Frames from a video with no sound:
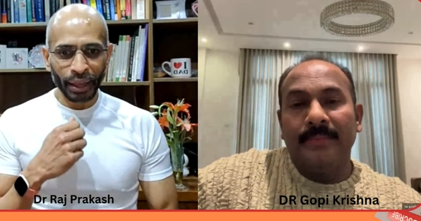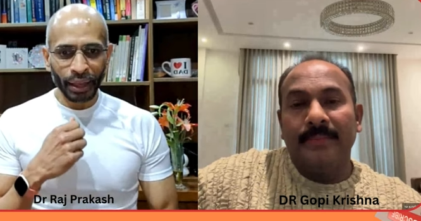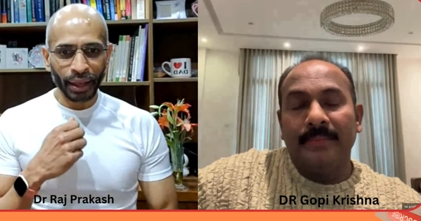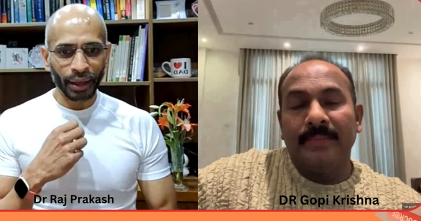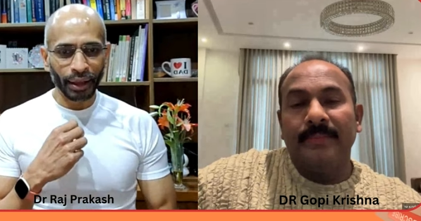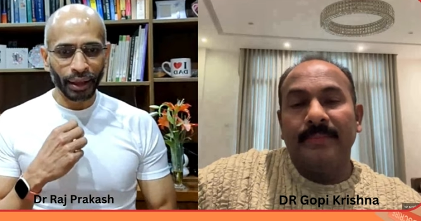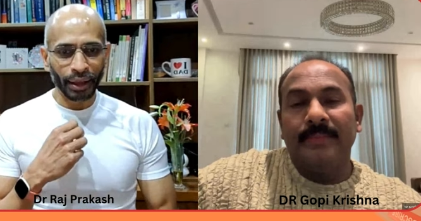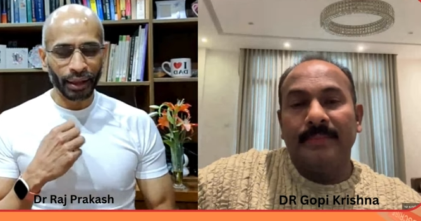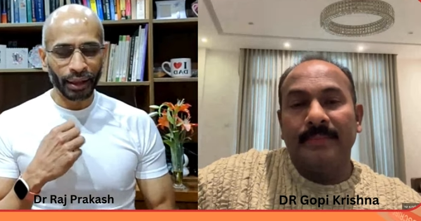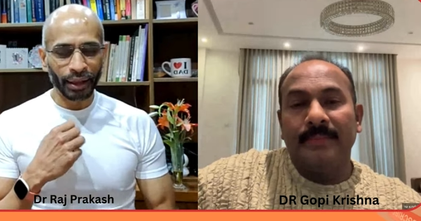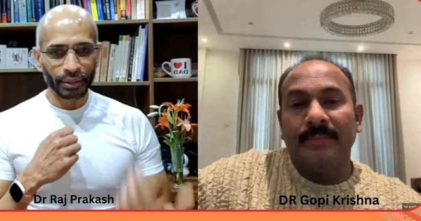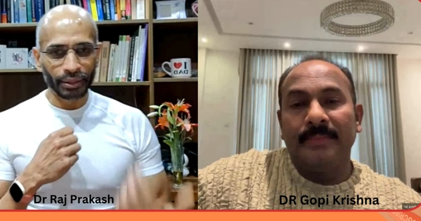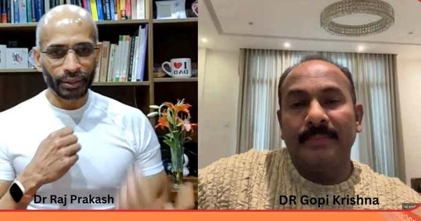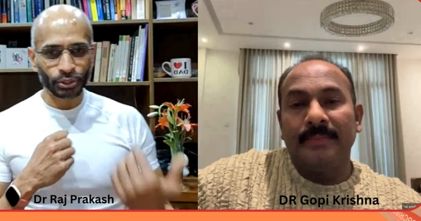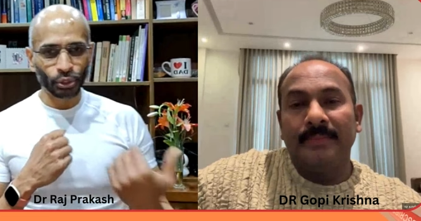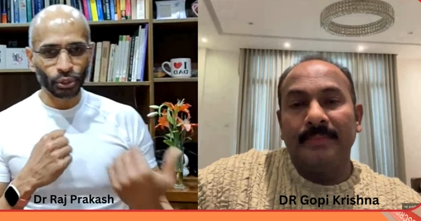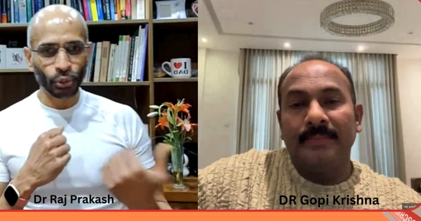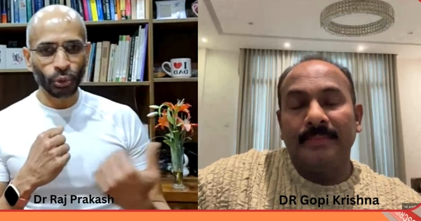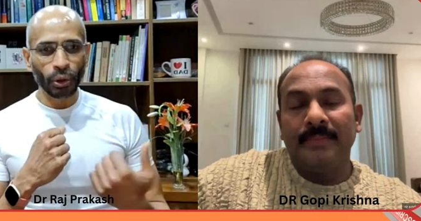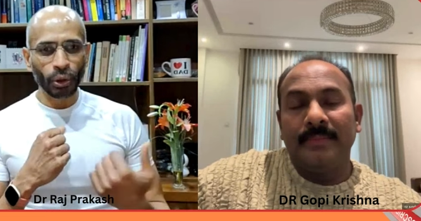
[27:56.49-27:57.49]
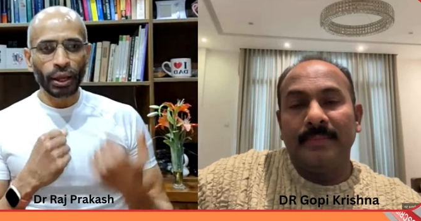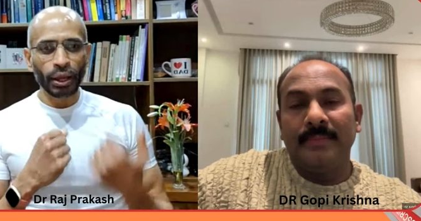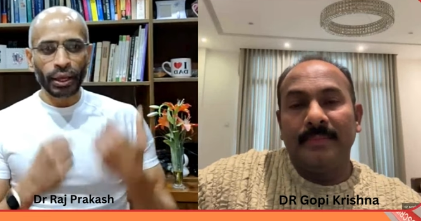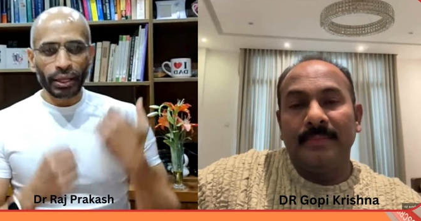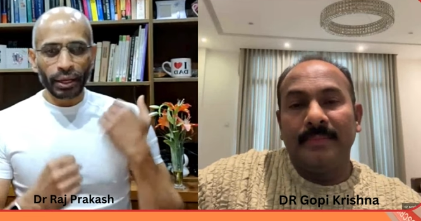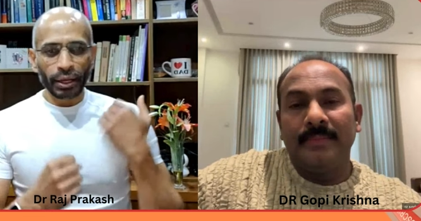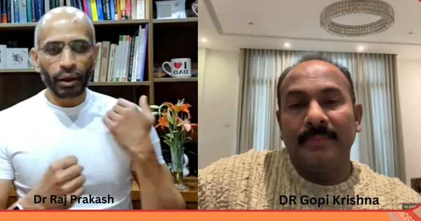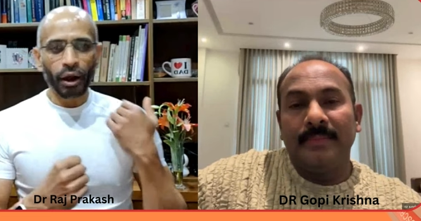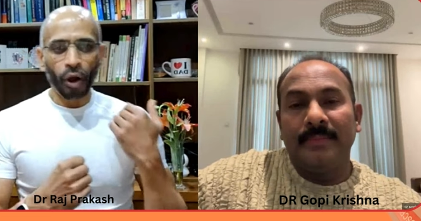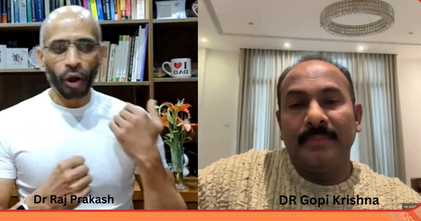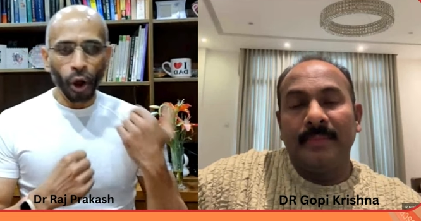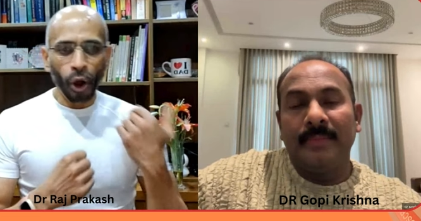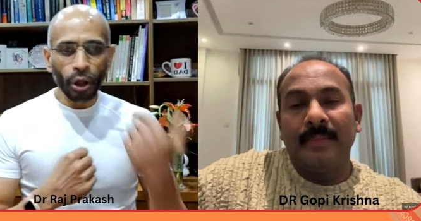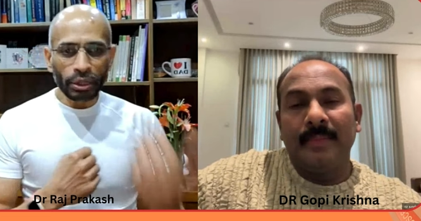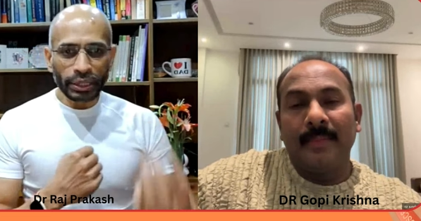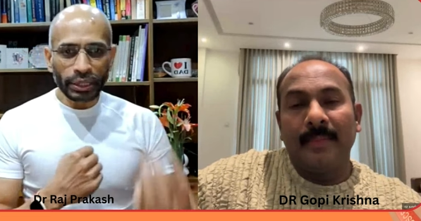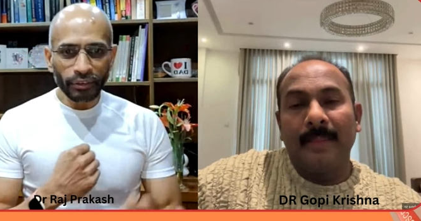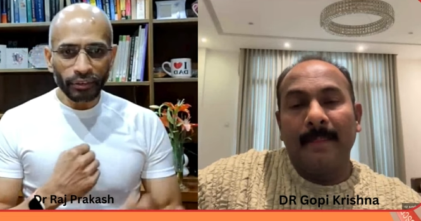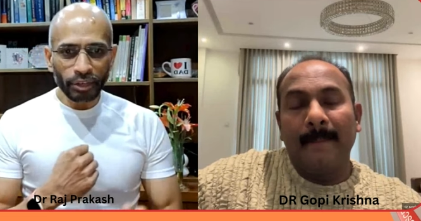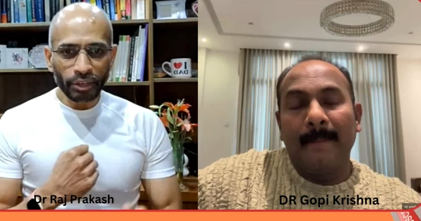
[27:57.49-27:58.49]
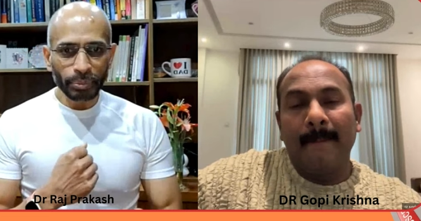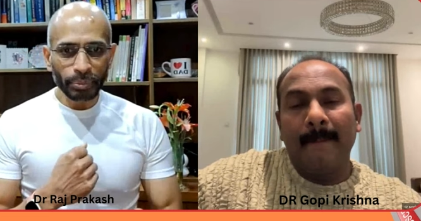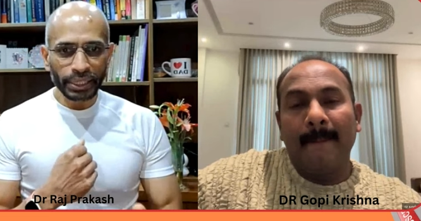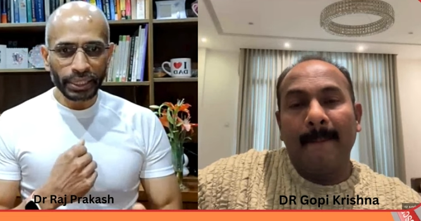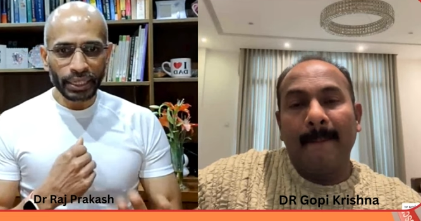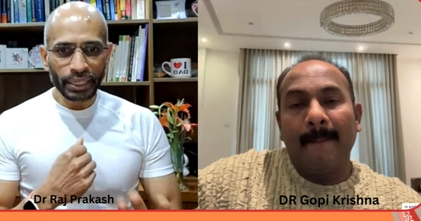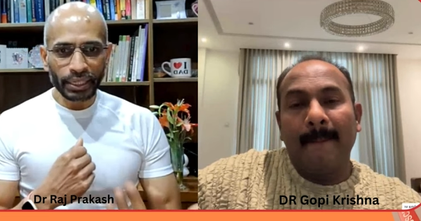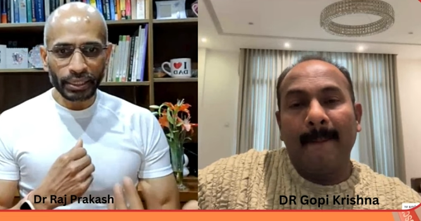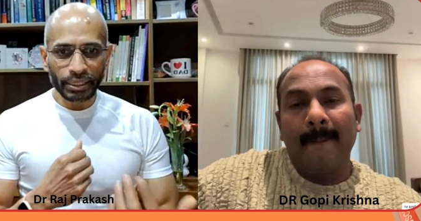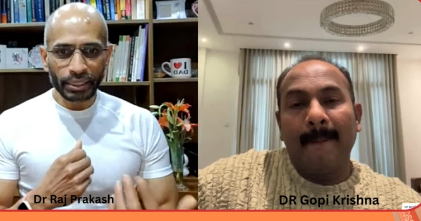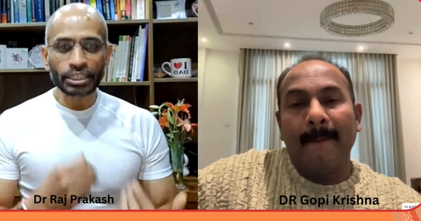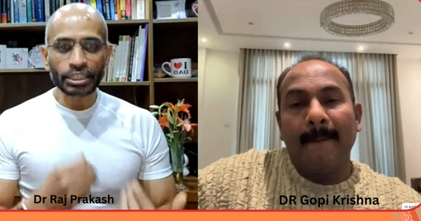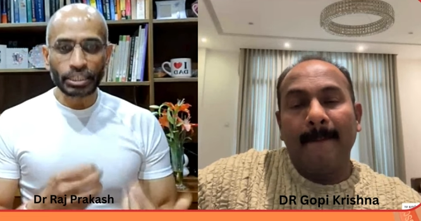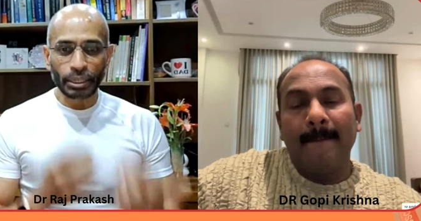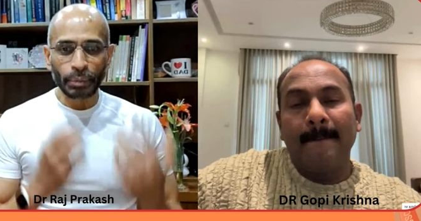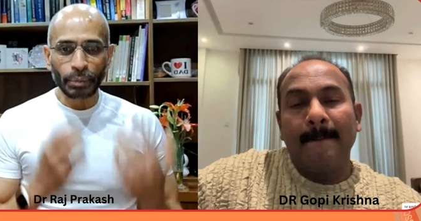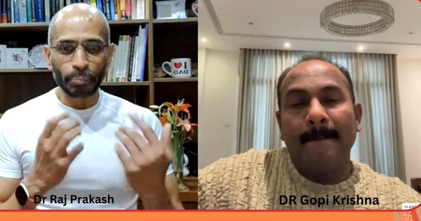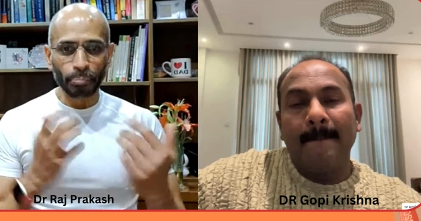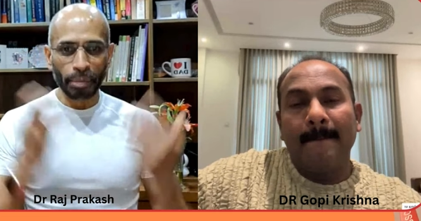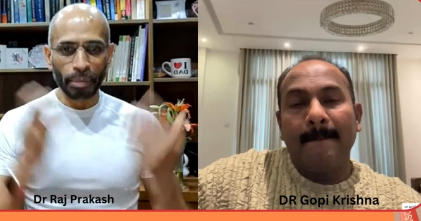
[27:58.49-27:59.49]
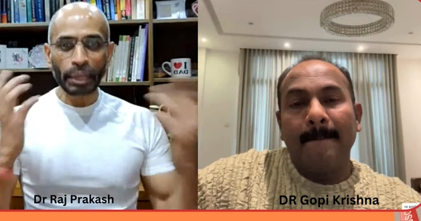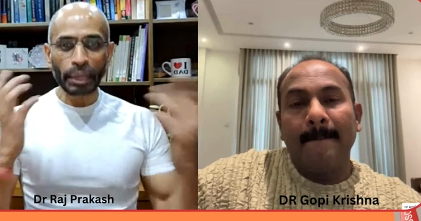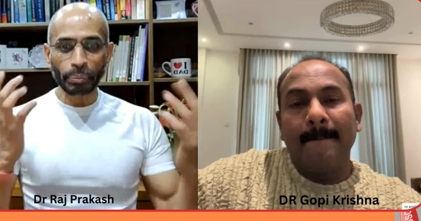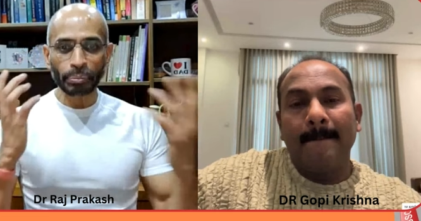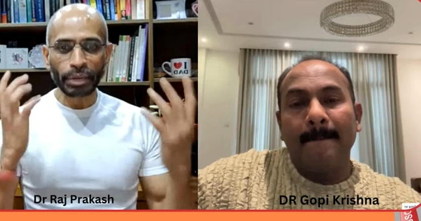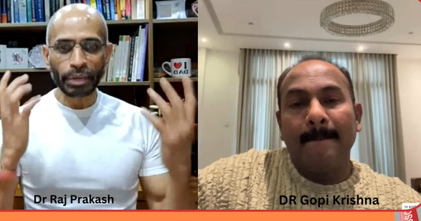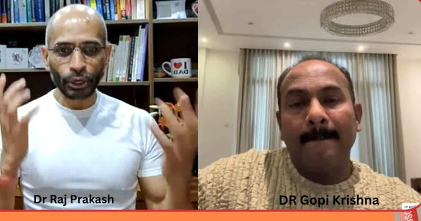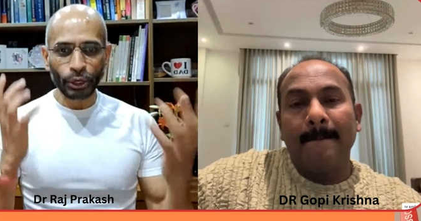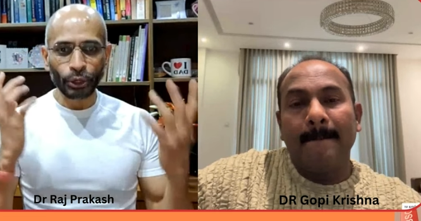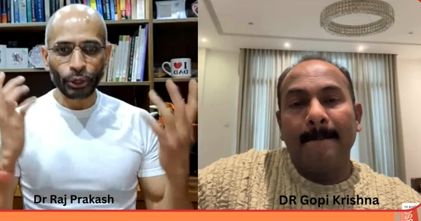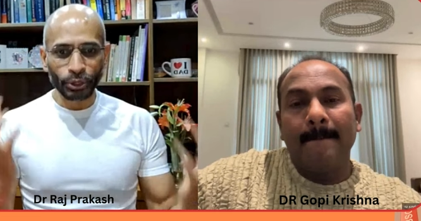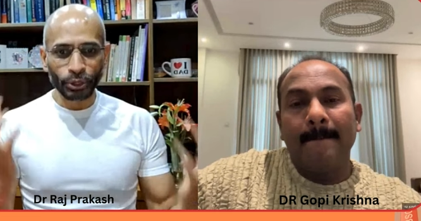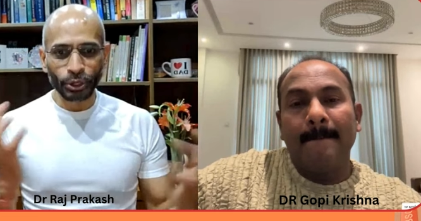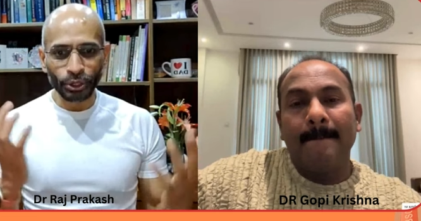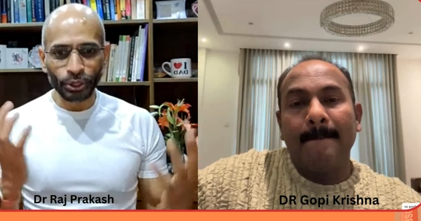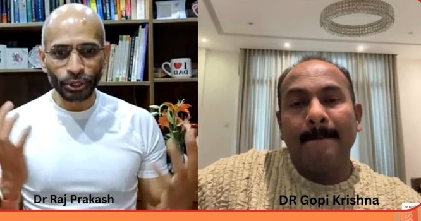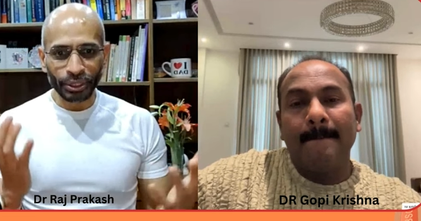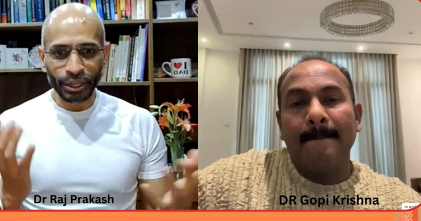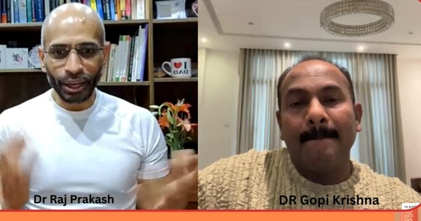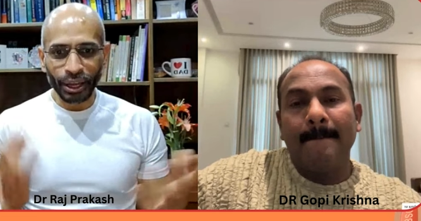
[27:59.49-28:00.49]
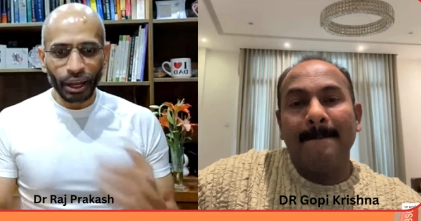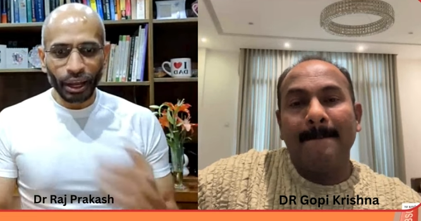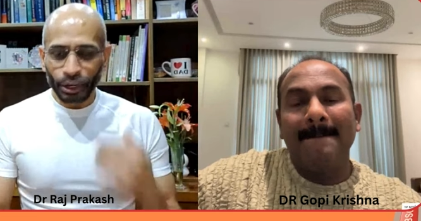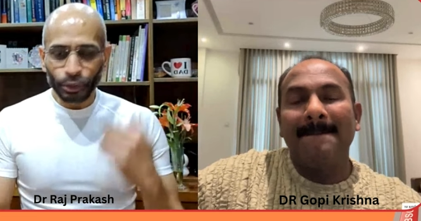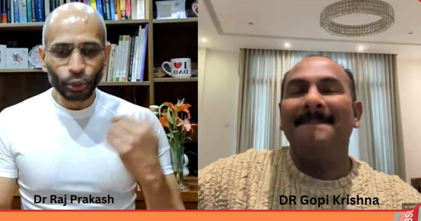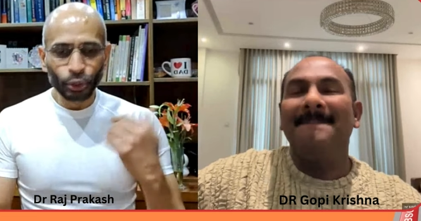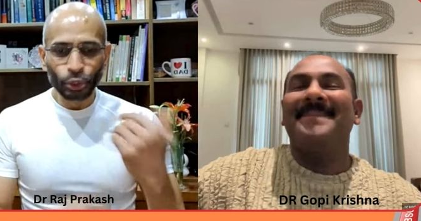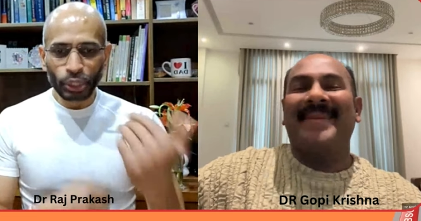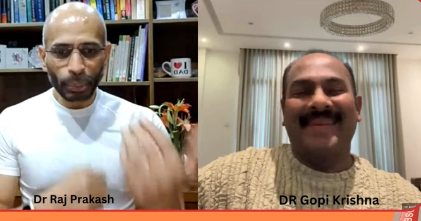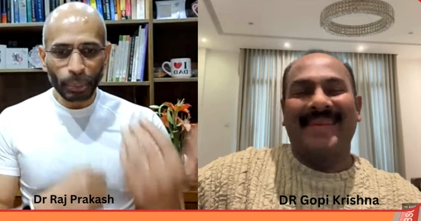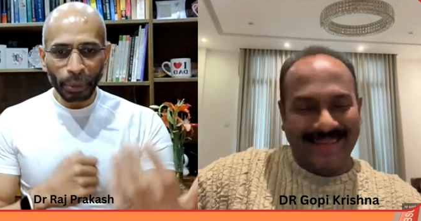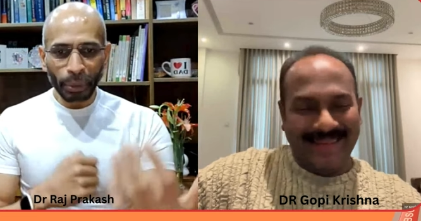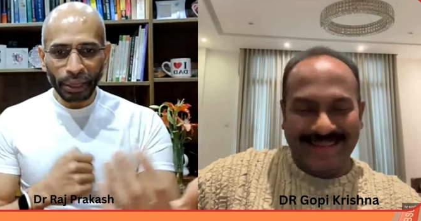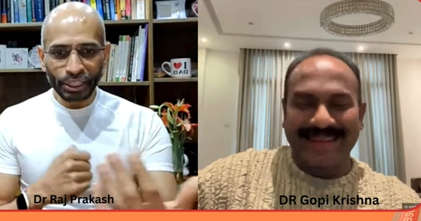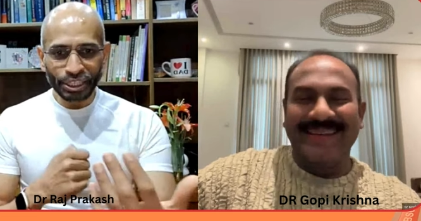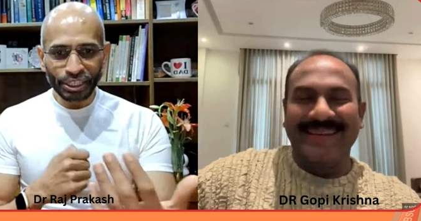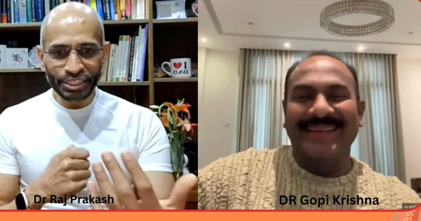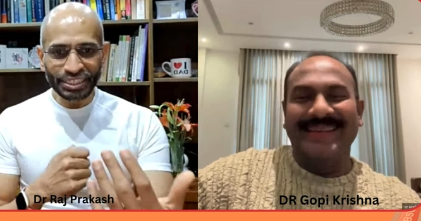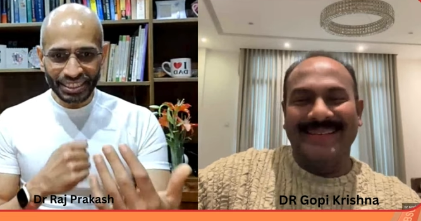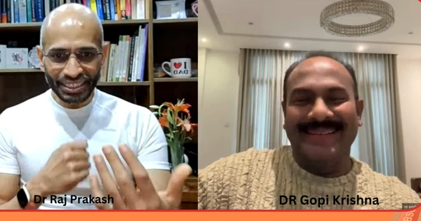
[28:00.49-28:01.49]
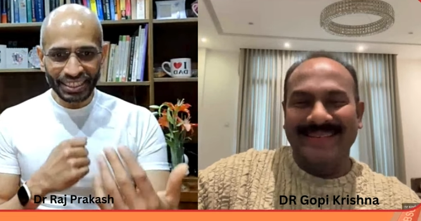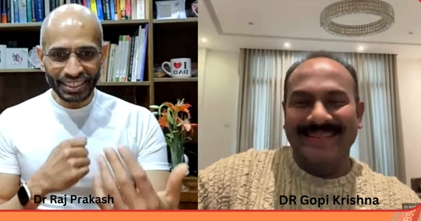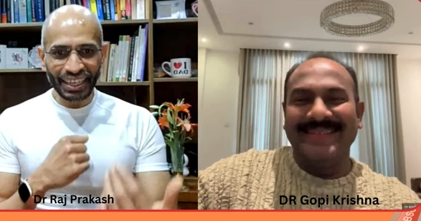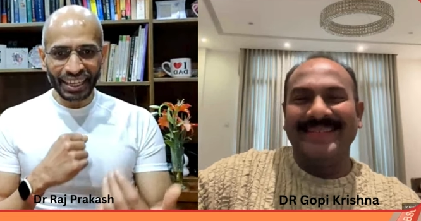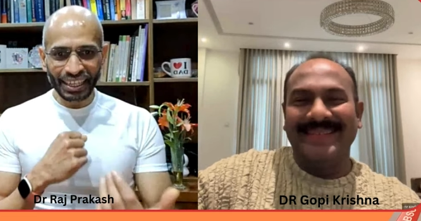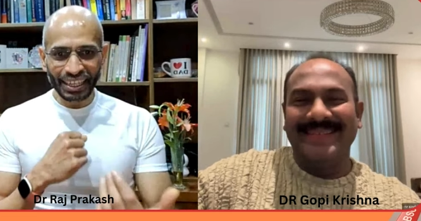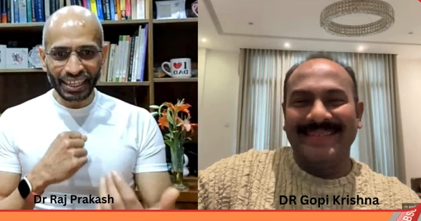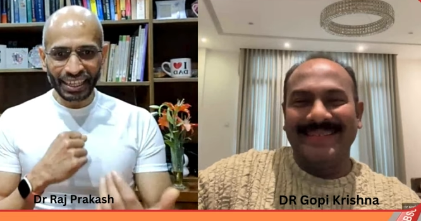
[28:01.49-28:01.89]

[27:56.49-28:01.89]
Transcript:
Speaker 1: Uh, so all they will be telling is make me look good. Do the patients